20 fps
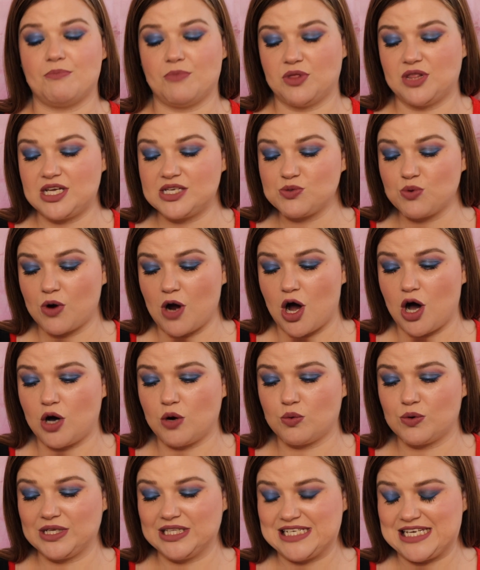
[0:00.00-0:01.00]
These were all
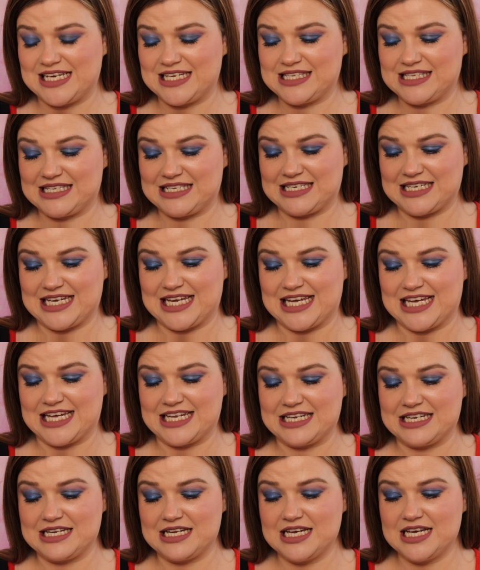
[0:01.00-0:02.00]
released
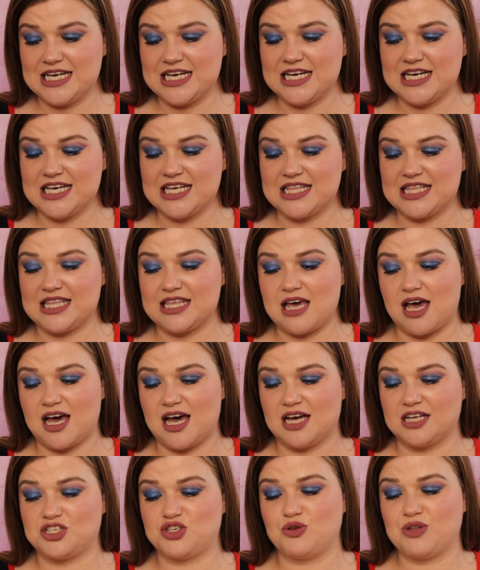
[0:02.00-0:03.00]
in
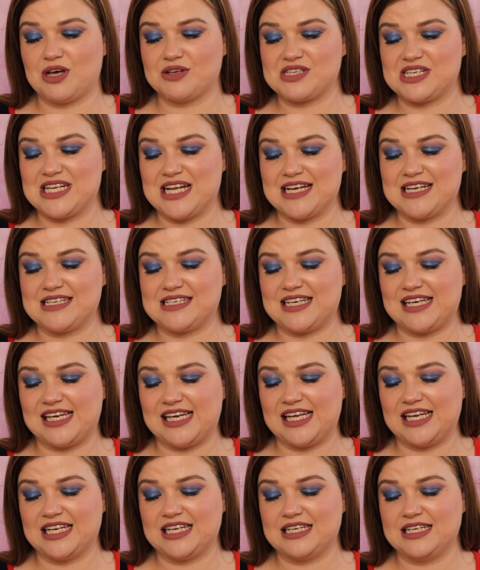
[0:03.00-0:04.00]
the
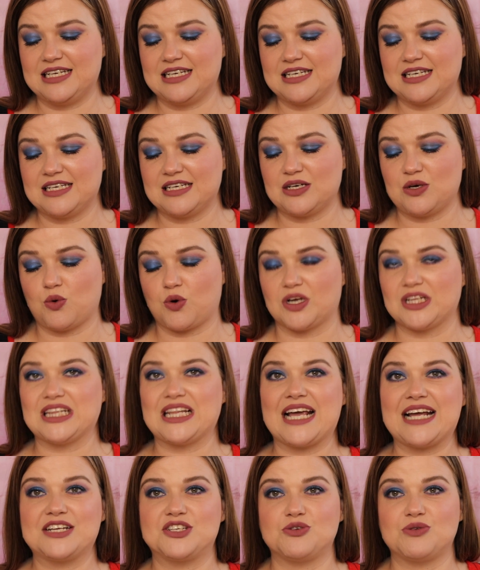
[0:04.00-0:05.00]
2019 or
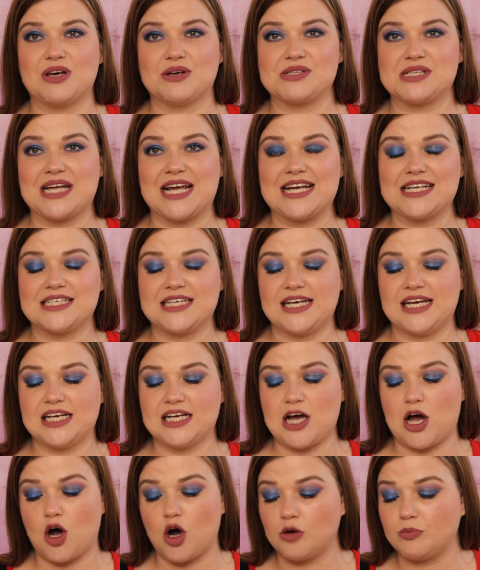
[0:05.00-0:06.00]
late 2018.
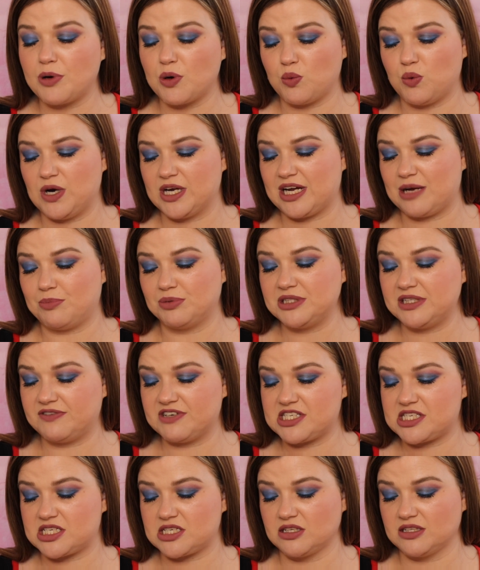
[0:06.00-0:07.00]
All but one I believe
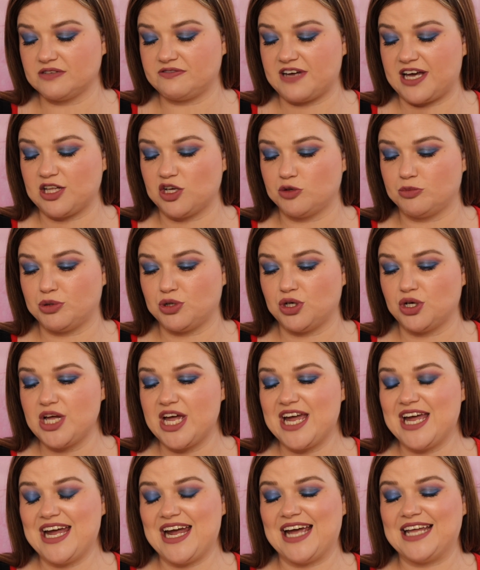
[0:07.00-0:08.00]
is still available,
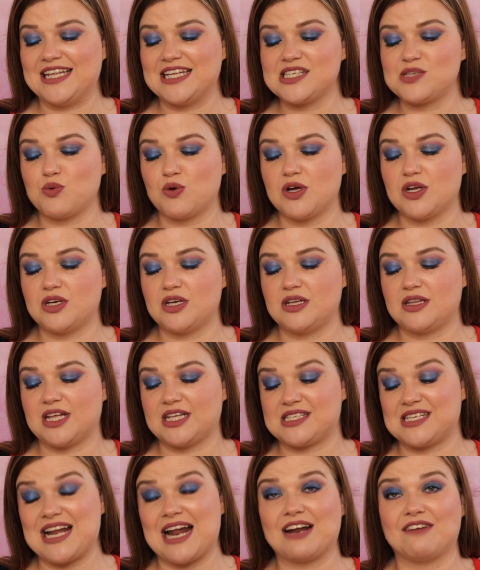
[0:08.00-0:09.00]
and this one
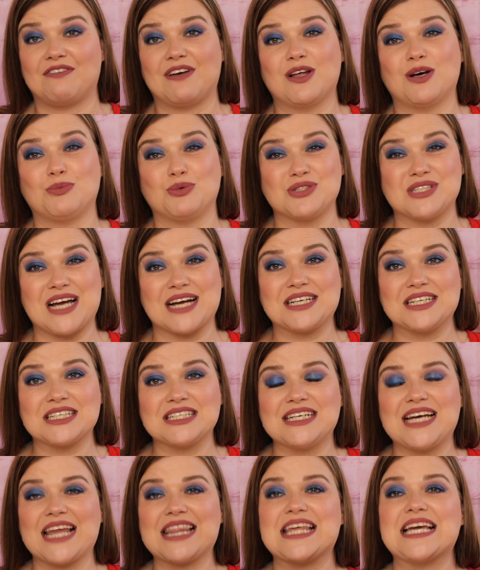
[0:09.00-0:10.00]
that's not available
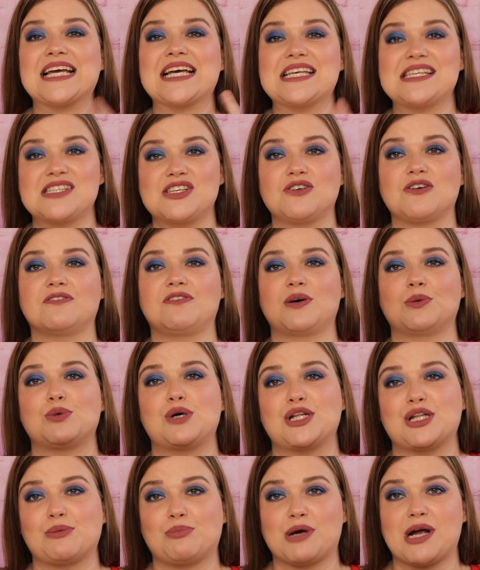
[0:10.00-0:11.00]
technically I think is still available
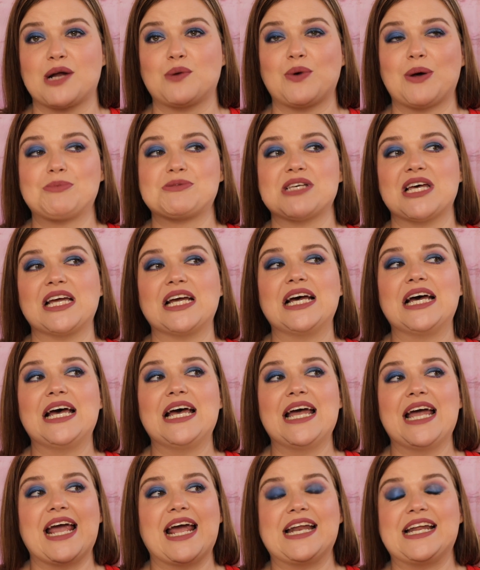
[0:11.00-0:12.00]
on the brand website
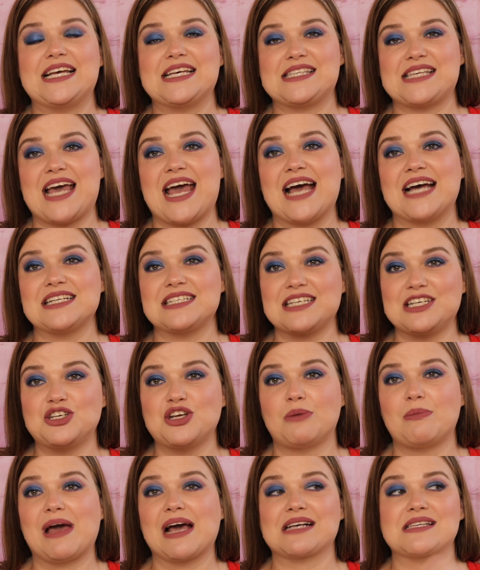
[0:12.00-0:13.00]
and is at
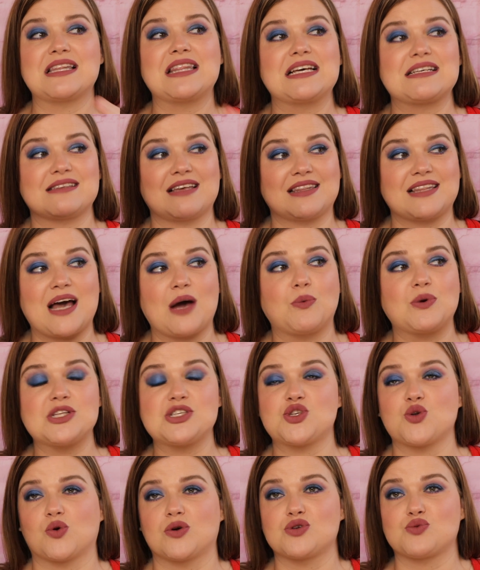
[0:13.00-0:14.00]
TJ Maxx and things like that when
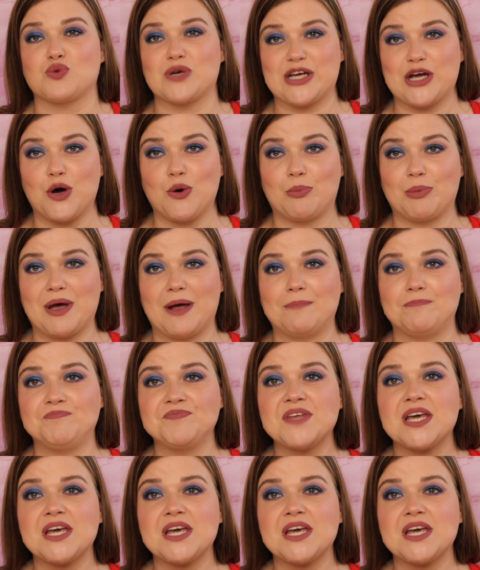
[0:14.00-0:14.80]
stores reopen.